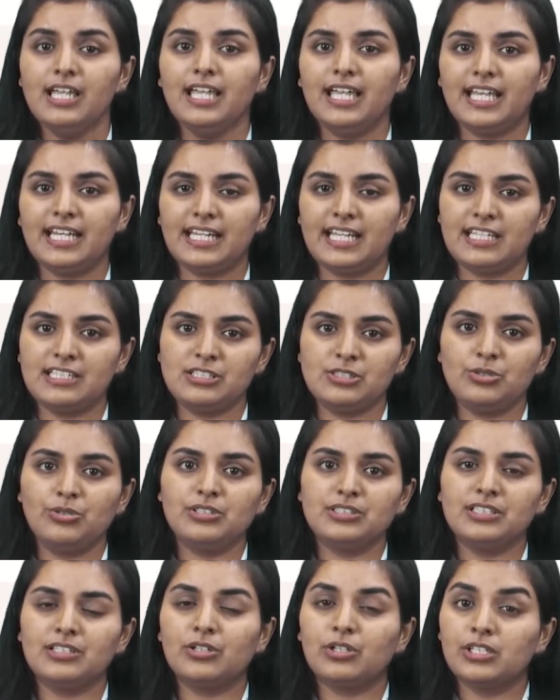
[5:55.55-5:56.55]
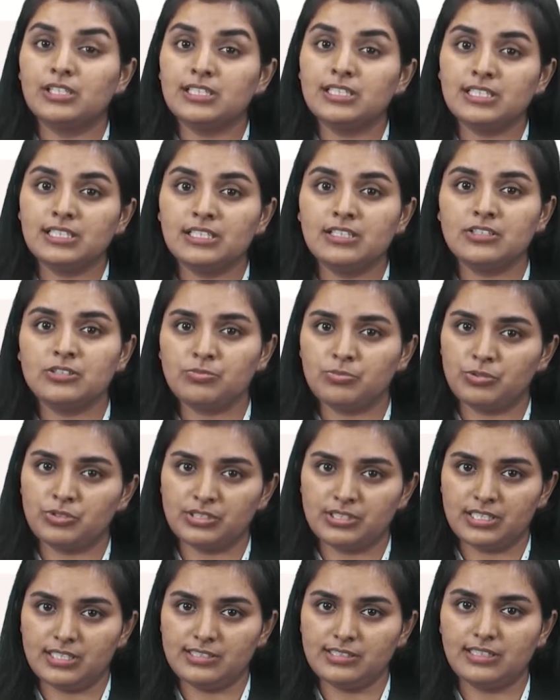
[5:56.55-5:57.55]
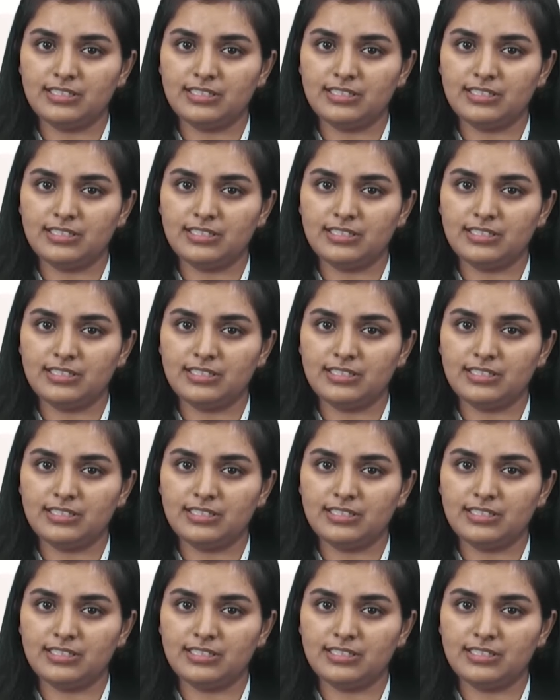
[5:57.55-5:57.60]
And SEO is a continuous process.